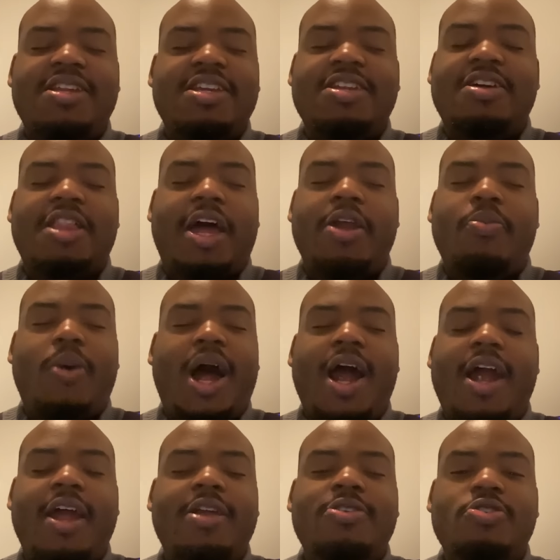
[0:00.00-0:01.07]
Nina. Like,
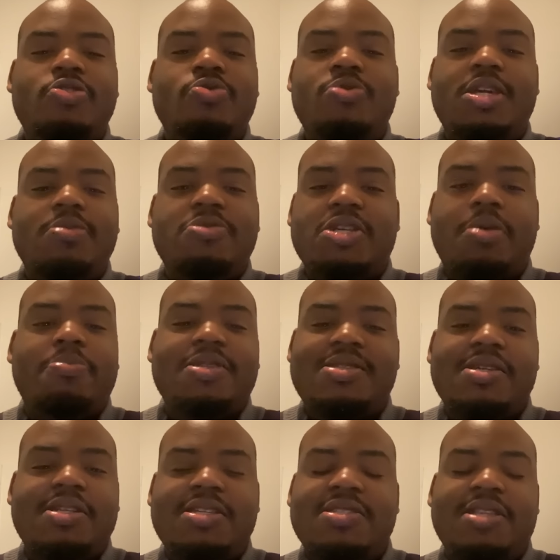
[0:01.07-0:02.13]
why do you keep jumping
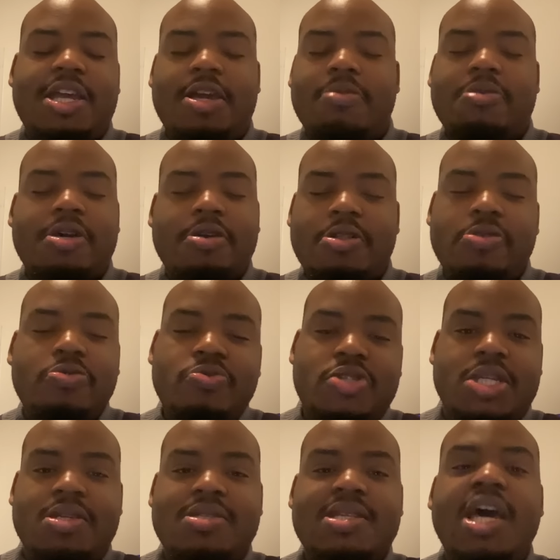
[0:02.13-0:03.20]
to these damn
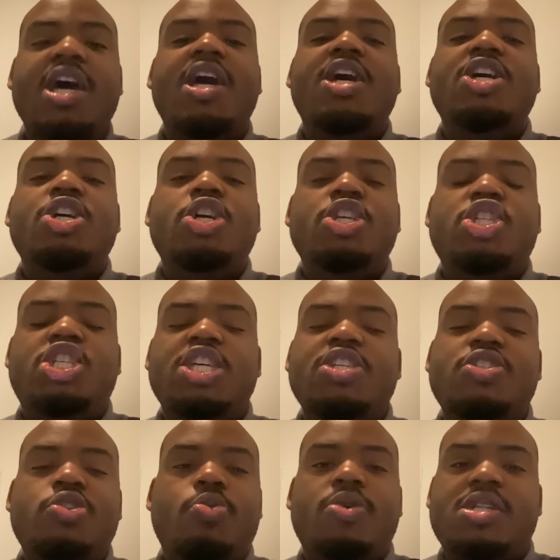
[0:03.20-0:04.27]
conclusions? She's
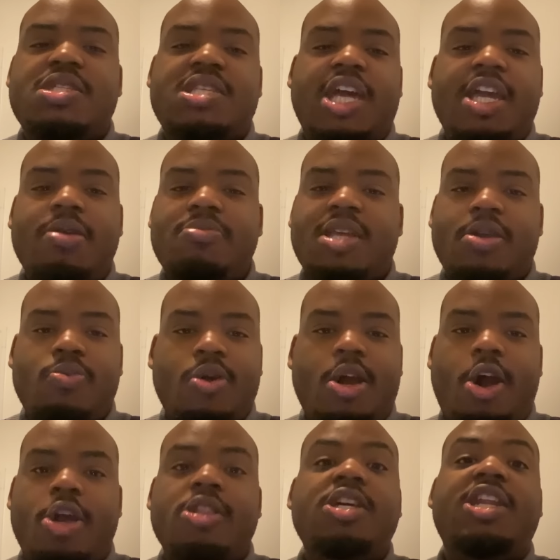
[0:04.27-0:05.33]
doing the same thing with
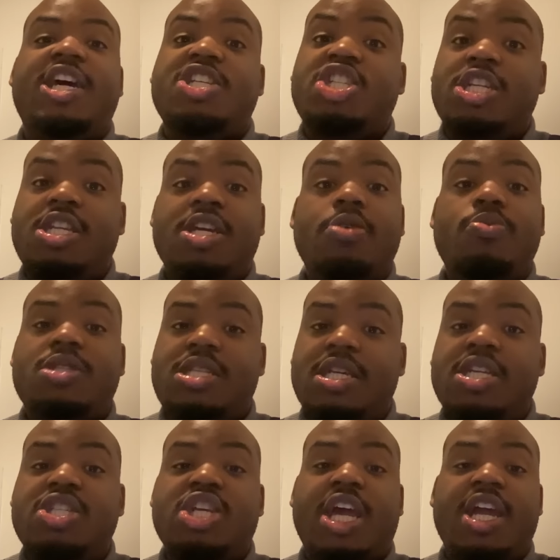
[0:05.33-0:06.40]
Carly that she did with
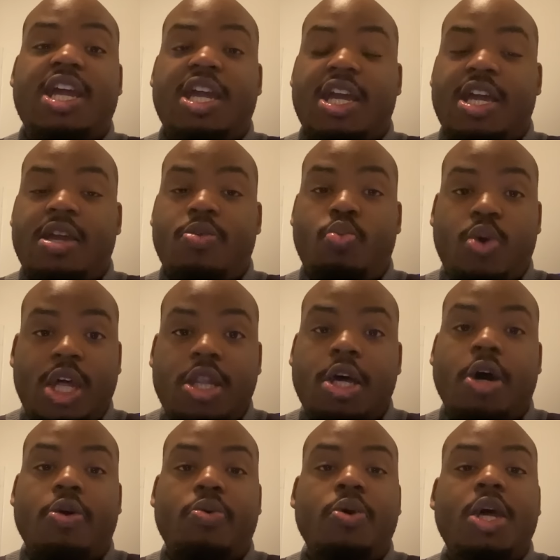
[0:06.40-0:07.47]
TJ and
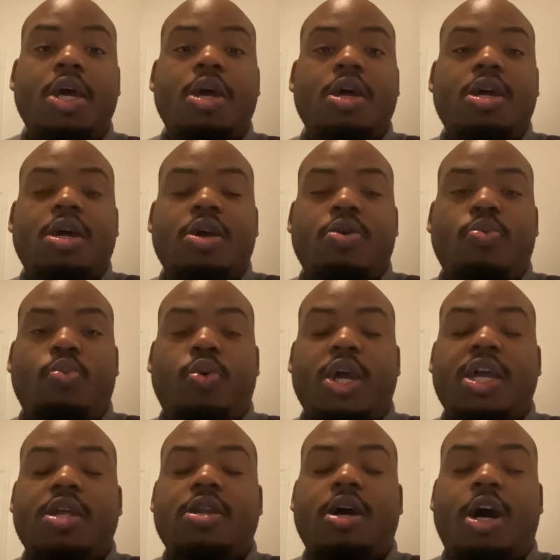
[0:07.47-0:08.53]
Willow.
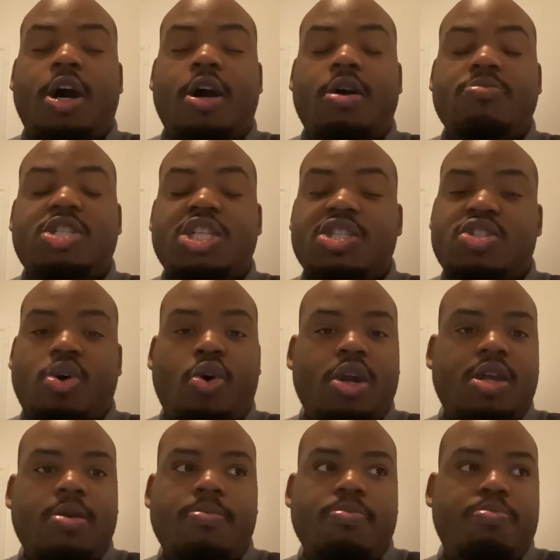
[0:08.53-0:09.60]
When she saw
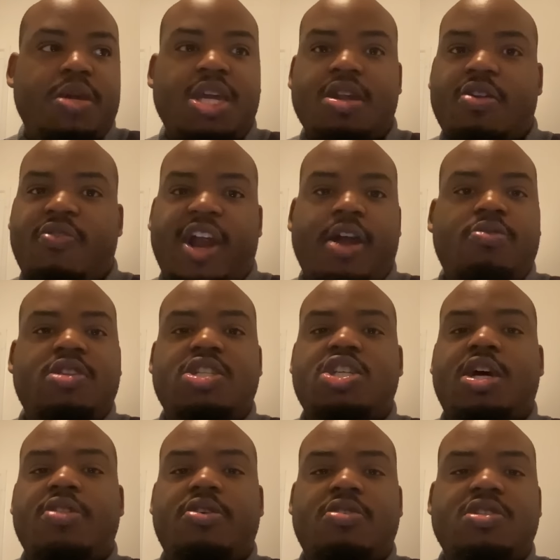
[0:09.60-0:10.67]
them being around each
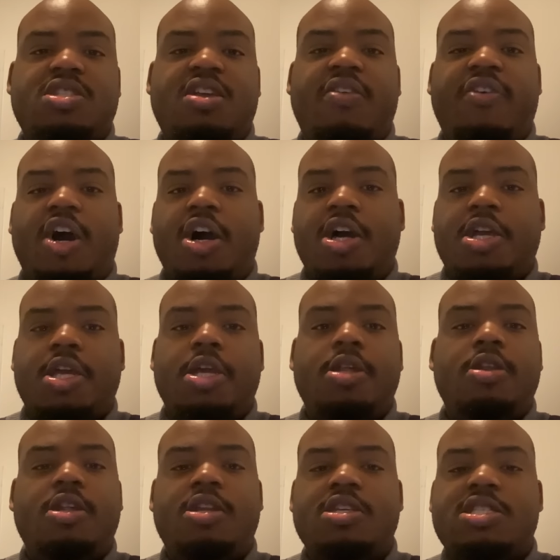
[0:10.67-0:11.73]
other and stuff,
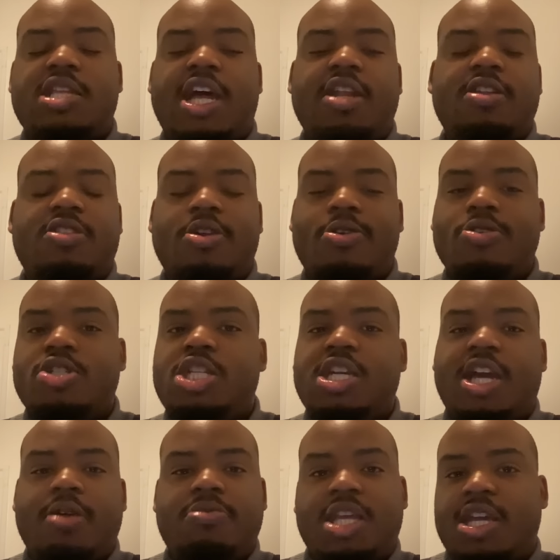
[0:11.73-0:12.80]
hugging and this, that, and the third, she
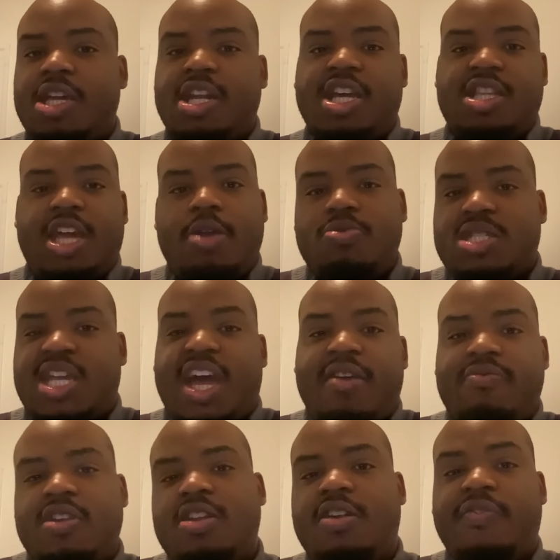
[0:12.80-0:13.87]
kept thinking that they was
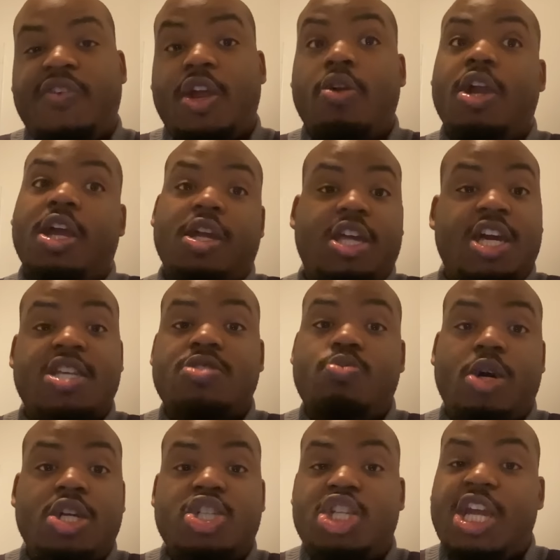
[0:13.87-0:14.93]
having an affair. And guess
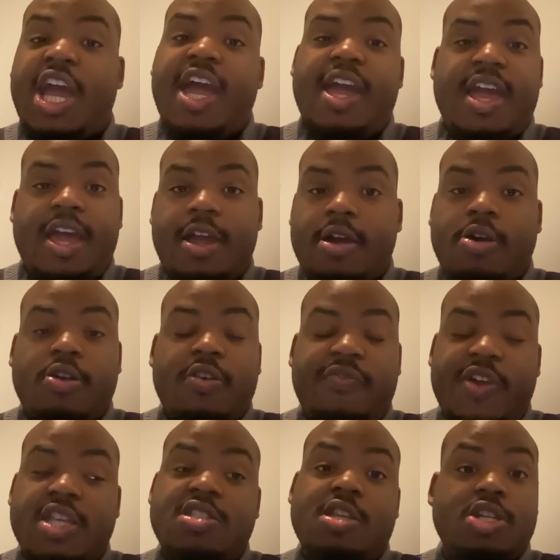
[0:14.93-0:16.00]
what? She had egg on her
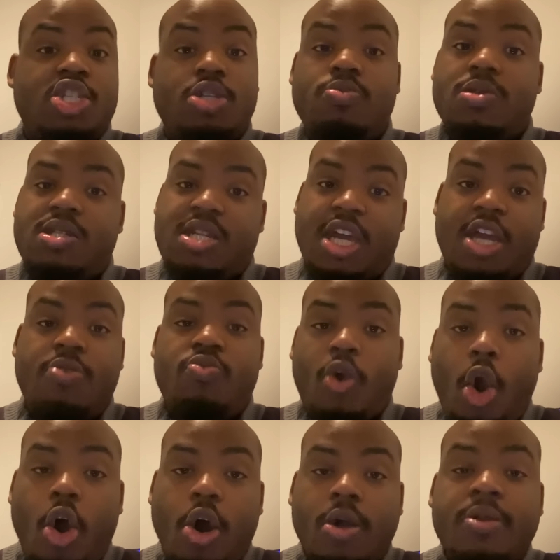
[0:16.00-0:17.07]
face because she was dead
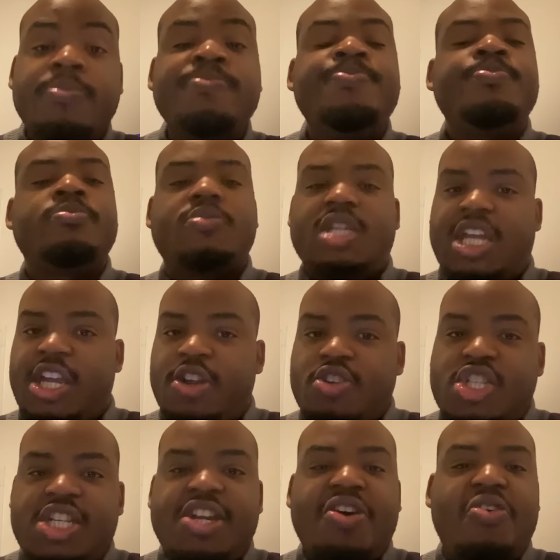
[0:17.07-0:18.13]
wrong. Here
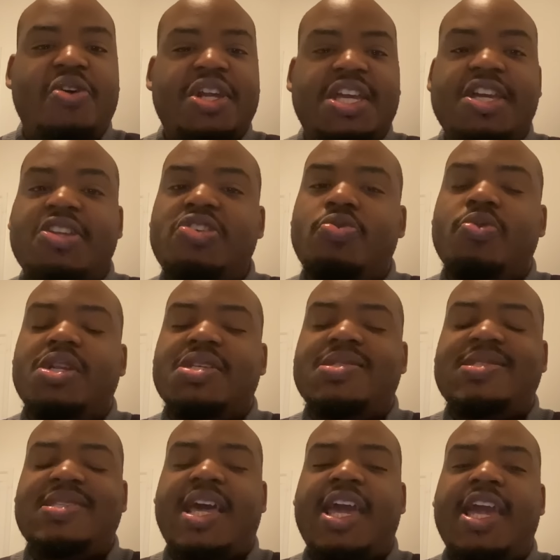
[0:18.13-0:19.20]
she go again, doing the
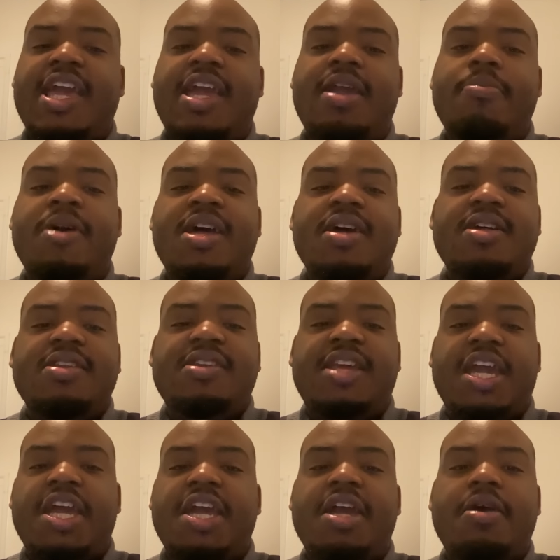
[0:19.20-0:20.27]
same
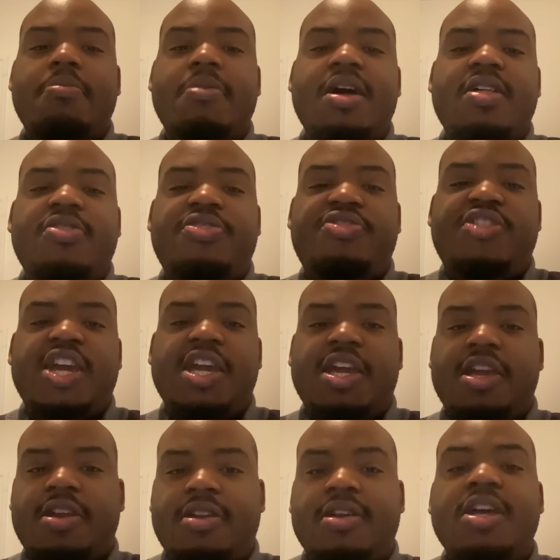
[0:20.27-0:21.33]
damn
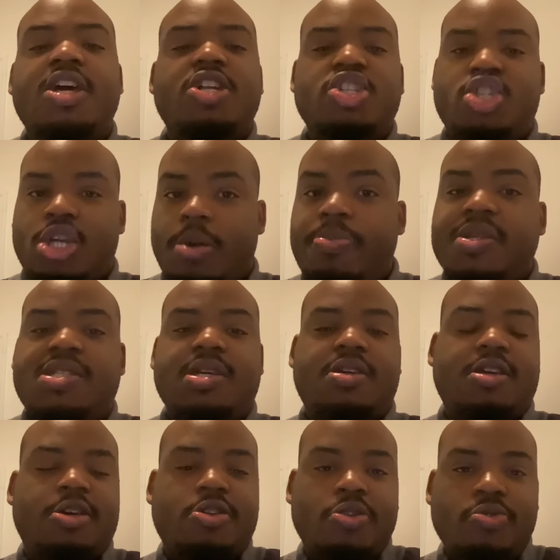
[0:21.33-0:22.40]
thing, jumping to
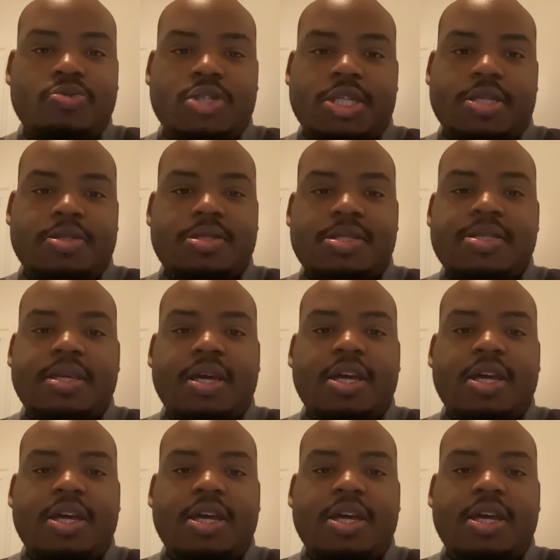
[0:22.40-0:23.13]
conclusions.